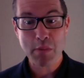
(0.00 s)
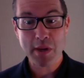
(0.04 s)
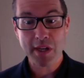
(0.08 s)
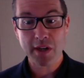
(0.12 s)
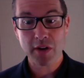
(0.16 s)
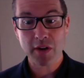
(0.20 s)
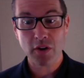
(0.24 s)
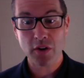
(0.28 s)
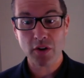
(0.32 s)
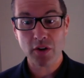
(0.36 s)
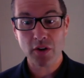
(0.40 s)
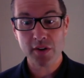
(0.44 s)

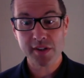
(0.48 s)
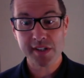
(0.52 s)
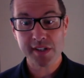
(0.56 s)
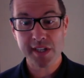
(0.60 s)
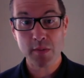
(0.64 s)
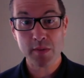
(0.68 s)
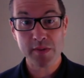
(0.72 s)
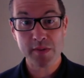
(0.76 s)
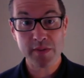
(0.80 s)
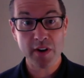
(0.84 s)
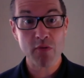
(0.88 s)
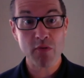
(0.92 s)
because
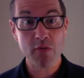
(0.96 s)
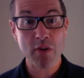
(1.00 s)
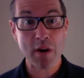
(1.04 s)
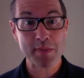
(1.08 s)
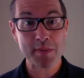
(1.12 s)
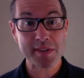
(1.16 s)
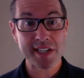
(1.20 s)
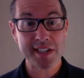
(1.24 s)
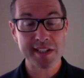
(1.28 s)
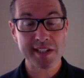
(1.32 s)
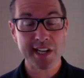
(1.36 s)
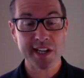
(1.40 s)
it was very
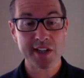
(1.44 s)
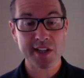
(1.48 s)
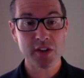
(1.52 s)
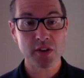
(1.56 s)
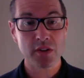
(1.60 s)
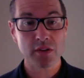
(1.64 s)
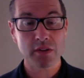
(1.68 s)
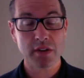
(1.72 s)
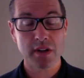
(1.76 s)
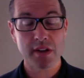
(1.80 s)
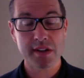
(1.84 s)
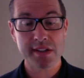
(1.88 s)
representational.